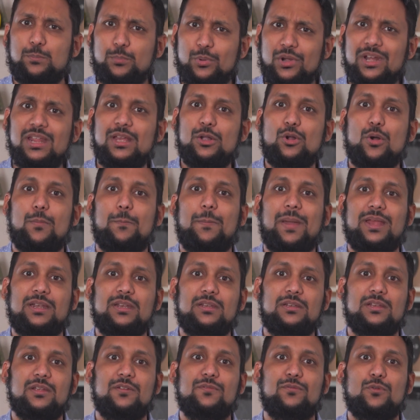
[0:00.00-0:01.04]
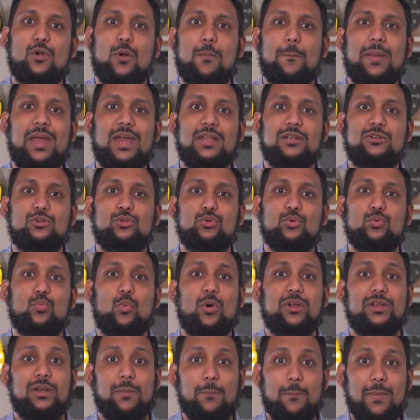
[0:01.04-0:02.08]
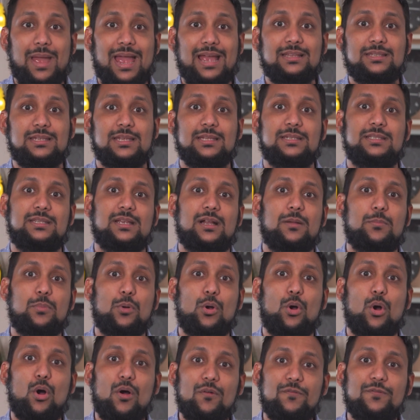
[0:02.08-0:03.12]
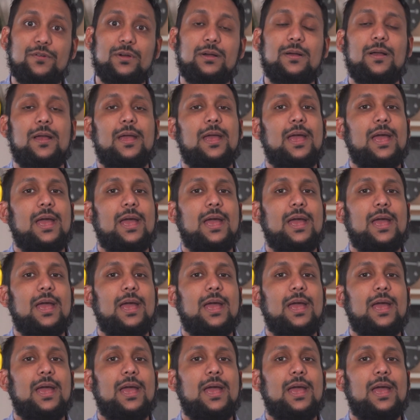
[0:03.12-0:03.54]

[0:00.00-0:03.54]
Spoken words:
pretty competitive compared to what the banks in Singapore offer.